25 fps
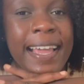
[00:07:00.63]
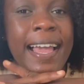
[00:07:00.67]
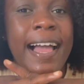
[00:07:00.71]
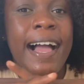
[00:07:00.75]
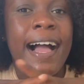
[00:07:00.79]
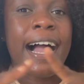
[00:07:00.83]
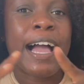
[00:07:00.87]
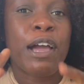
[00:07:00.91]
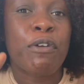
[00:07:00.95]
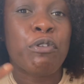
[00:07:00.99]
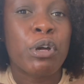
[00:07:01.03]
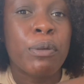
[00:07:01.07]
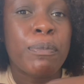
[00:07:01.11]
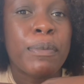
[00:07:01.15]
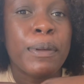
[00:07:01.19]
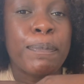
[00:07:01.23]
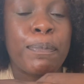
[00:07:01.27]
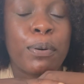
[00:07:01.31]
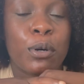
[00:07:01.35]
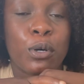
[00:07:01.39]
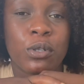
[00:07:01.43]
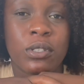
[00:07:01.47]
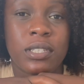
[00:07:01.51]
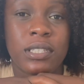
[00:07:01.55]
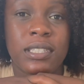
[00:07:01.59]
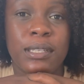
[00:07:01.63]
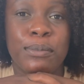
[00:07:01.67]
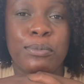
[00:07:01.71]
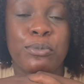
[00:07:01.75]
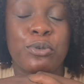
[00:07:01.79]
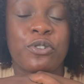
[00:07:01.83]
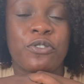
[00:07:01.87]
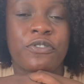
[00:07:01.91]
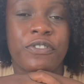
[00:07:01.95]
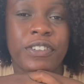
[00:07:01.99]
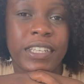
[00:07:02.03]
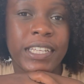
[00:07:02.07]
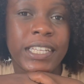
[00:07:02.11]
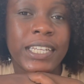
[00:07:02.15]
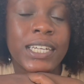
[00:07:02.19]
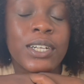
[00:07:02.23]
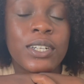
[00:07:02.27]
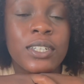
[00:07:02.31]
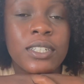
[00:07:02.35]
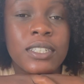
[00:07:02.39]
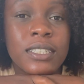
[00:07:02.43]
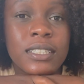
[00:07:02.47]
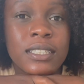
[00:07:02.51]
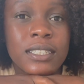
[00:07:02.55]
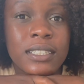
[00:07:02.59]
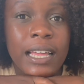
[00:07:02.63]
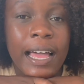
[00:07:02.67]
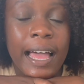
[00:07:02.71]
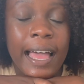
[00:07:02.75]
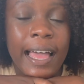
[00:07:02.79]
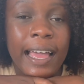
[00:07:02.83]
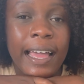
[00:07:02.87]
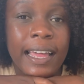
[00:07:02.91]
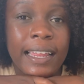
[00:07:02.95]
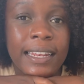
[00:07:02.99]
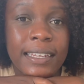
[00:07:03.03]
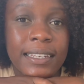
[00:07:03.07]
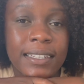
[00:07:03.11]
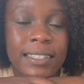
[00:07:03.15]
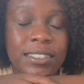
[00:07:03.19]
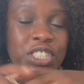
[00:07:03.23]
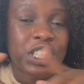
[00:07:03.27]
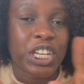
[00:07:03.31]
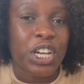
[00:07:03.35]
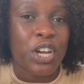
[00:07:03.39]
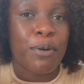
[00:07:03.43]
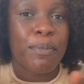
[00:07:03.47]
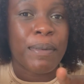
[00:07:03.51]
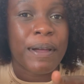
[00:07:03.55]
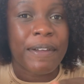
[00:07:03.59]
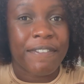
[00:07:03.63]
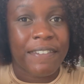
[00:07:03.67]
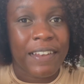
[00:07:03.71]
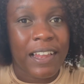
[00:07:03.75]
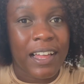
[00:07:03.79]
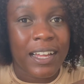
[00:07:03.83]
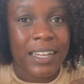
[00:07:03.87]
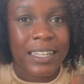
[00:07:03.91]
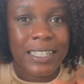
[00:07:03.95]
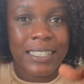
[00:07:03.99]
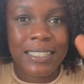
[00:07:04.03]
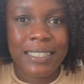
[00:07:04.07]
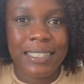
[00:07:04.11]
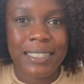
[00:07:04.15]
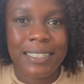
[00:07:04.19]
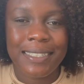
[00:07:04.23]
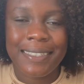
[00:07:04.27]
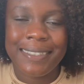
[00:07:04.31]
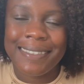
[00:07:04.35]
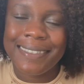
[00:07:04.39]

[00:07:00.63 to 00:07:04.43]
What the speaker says: I will be posting more videos, and check out my vlogs.